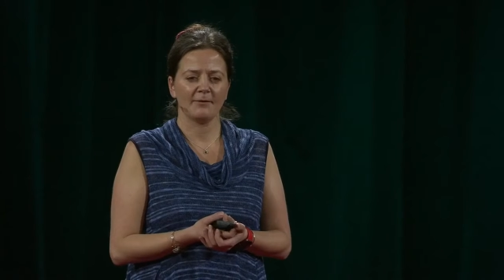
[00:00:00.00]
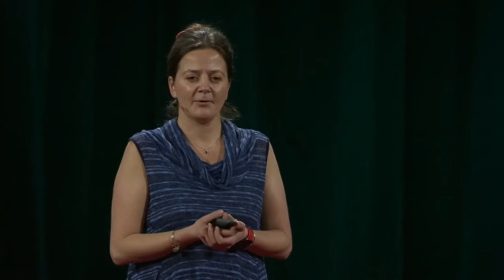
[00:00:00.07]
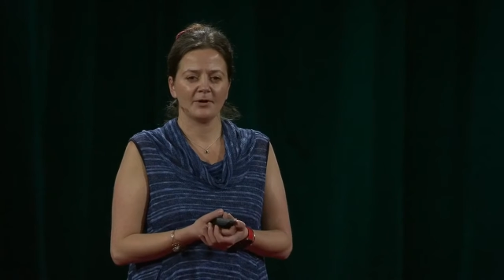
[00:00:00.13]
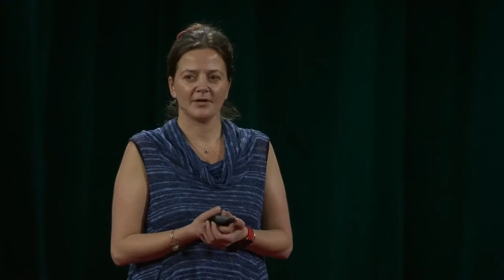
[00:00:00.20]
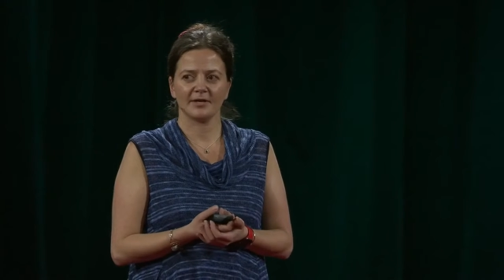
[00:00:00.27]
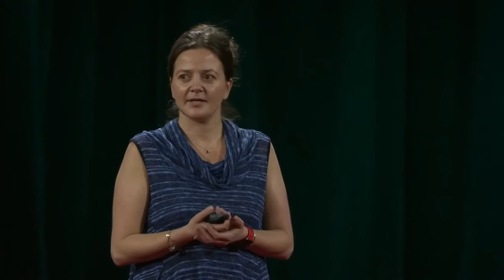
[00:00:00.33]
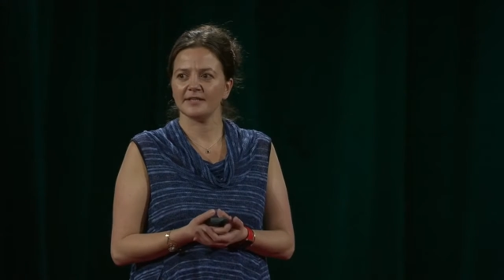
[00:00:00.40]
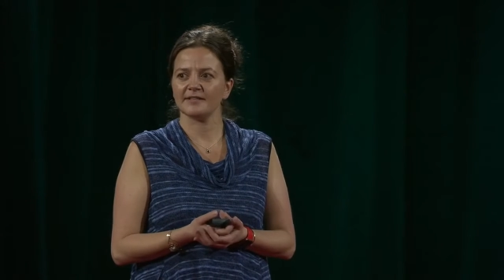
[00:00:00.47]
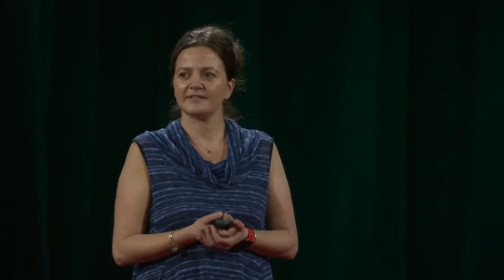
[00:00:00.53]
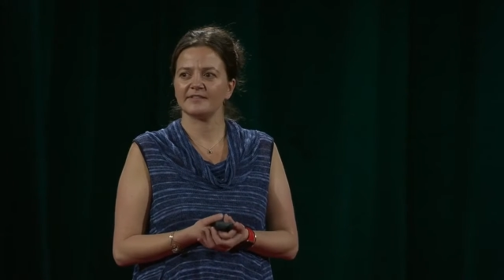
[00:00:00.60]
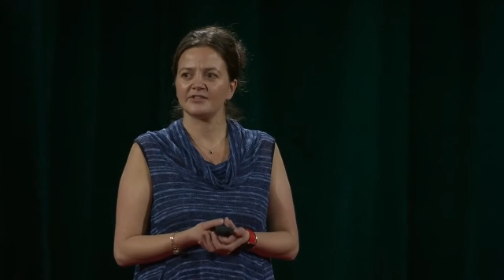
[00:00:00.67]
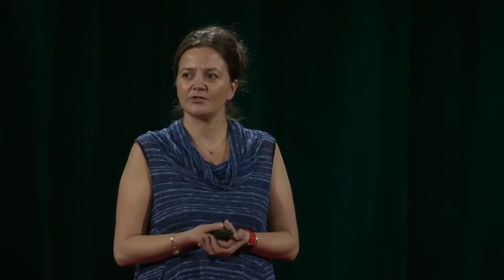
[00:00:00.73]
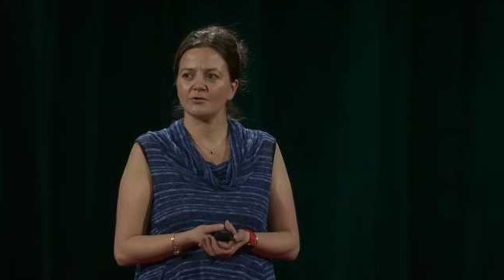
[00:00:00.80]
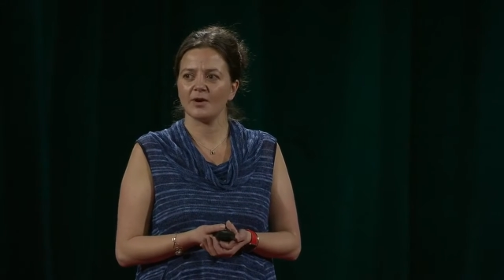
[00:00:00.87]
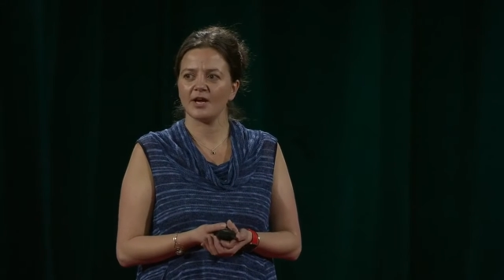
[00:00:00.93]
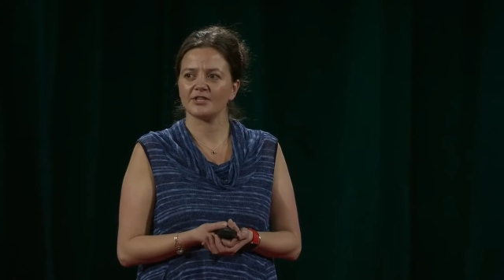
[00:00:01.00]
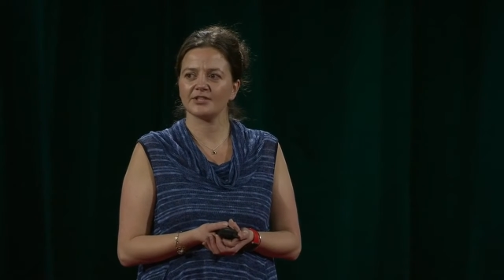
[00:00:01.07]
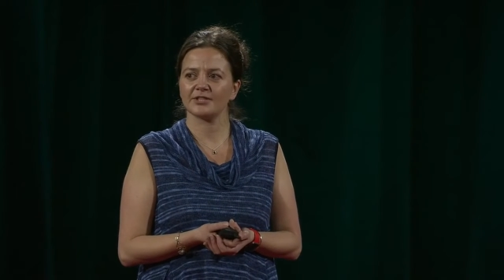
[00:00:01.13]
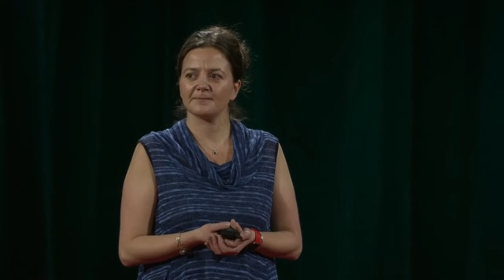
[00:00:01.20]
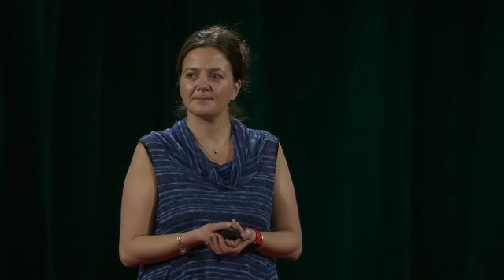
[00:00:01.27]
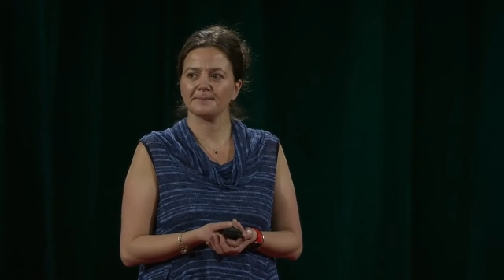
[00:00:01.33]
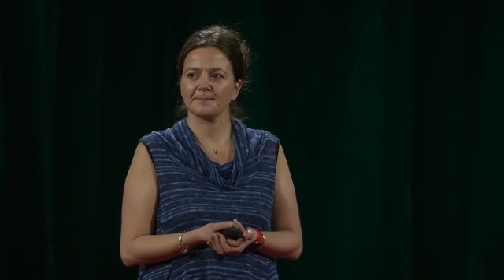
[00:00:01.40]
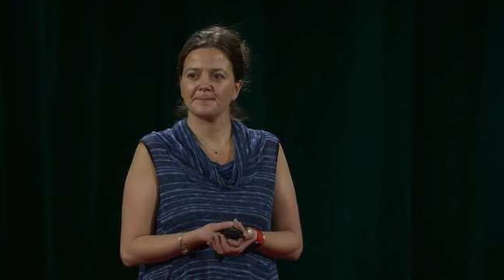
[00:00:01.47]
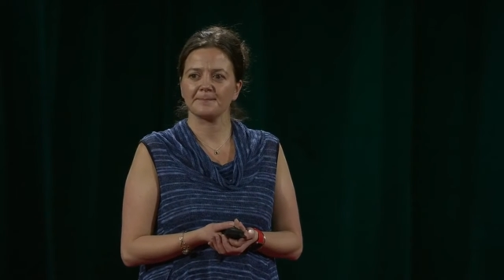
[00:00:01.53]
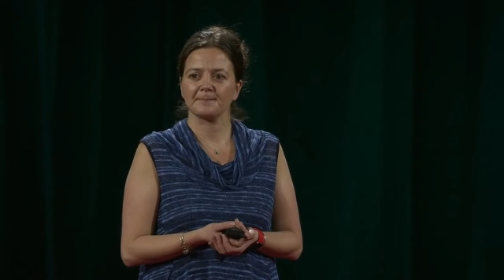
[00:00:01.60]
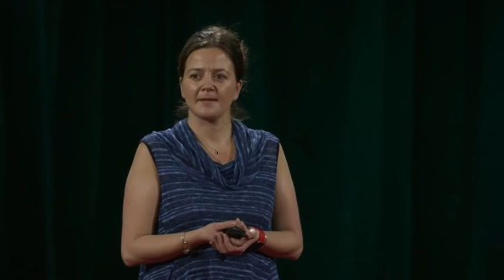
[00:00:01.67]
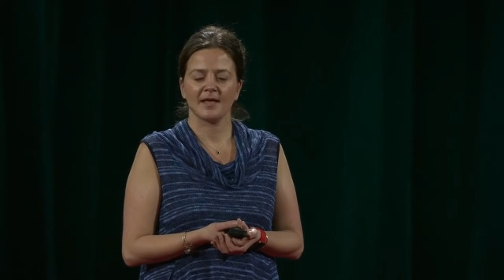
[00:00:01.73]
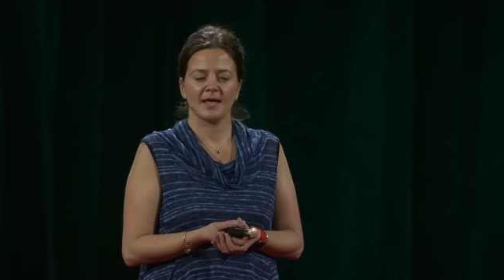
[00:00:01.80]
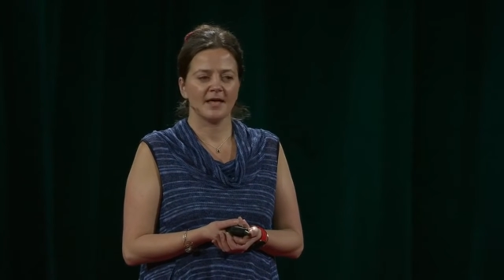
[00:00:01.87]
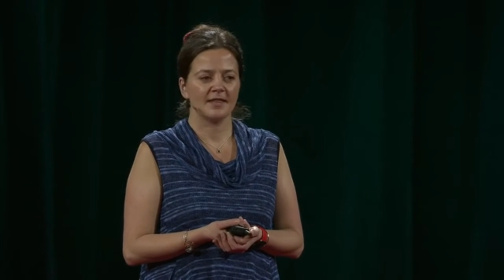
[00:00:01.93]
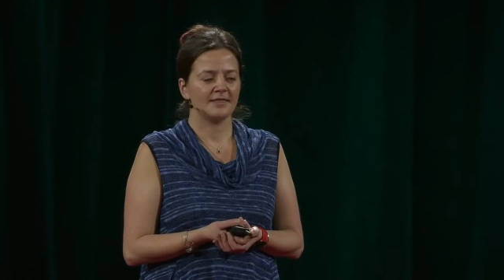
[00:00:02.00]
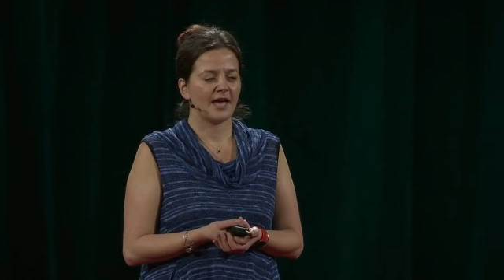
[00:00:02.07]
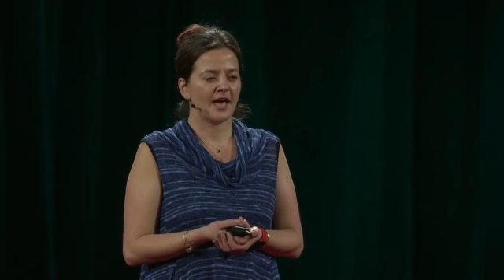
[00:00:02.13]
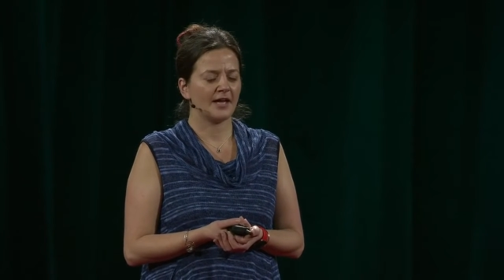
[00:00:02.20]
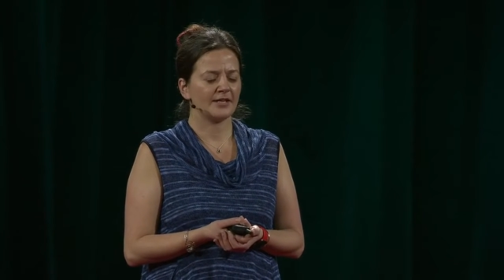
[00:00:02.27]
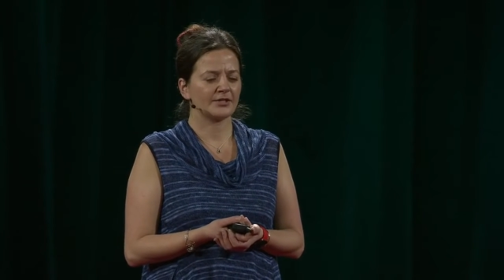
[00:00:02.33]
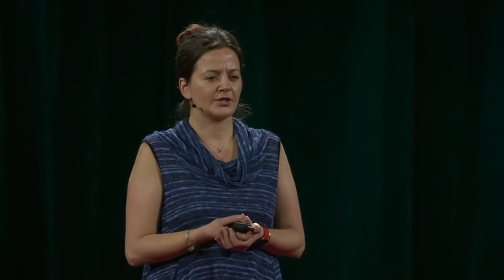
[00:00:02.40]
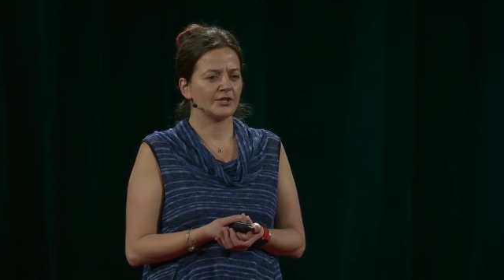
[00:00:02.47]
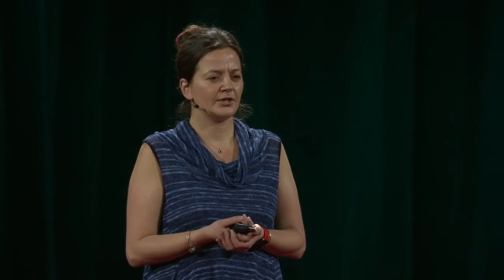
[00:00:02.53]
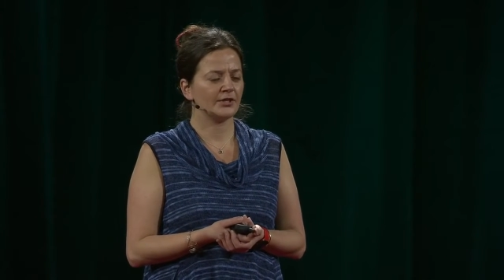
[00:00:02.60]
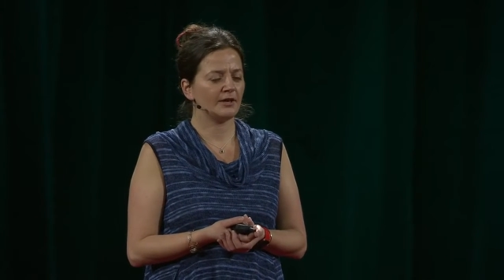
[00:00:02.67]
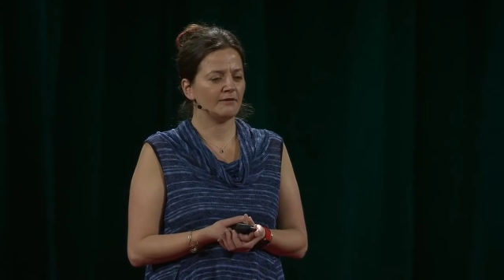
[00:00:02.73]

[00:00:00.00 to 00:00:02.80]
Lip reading: We're in a situation that could